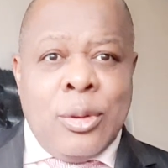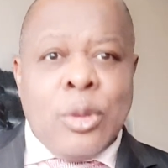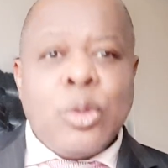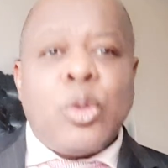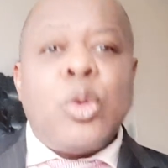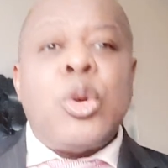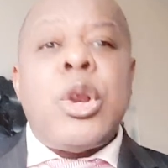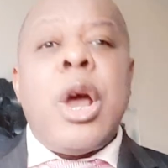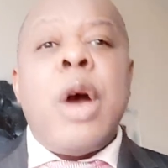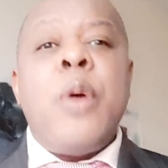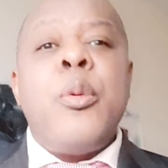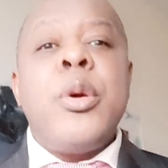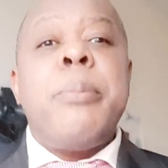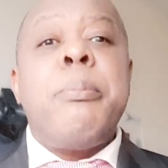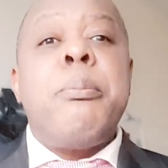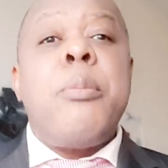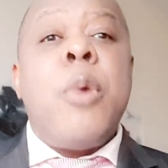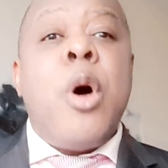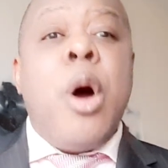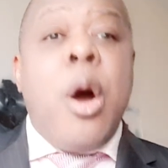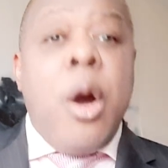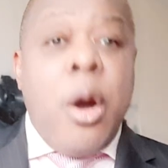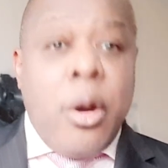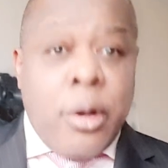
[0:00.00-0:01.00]
Today we
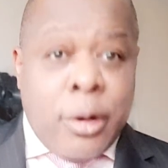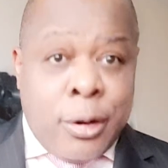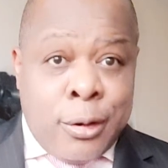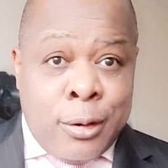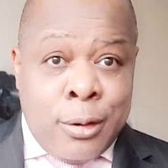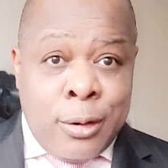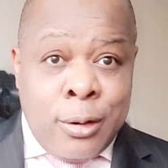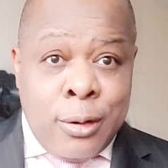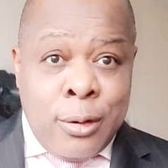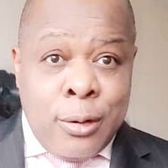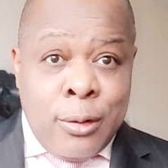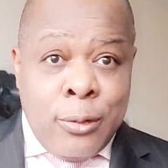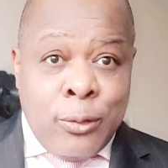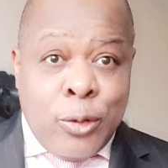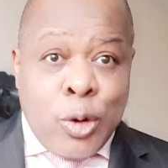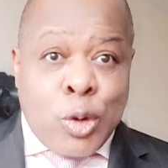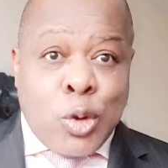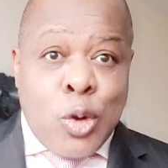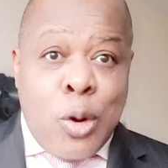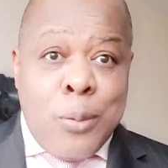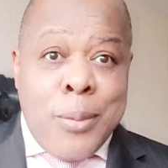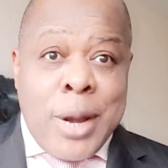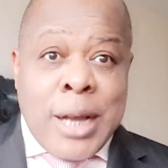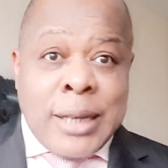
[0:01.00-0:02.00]
mourn for
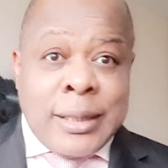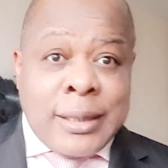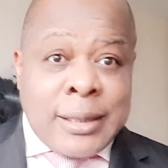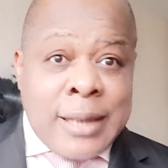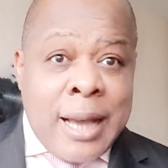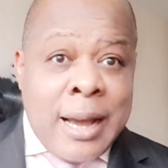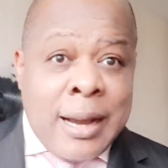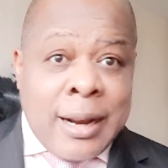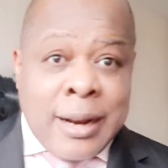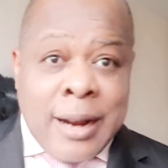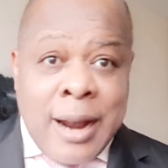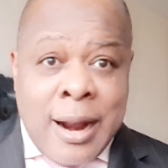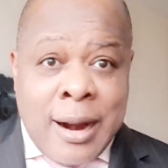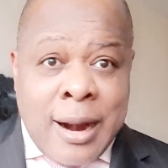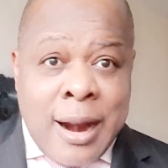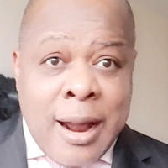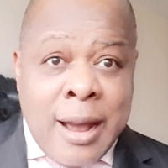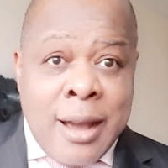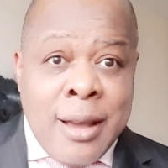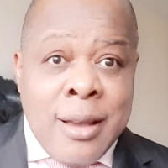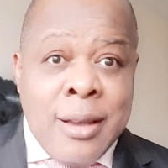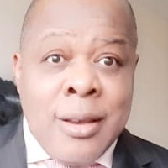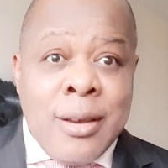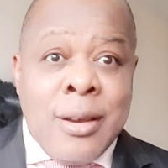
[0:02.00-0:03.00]
Thomas
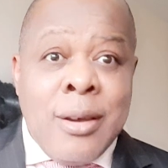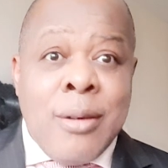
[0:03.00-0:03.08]
Sankara.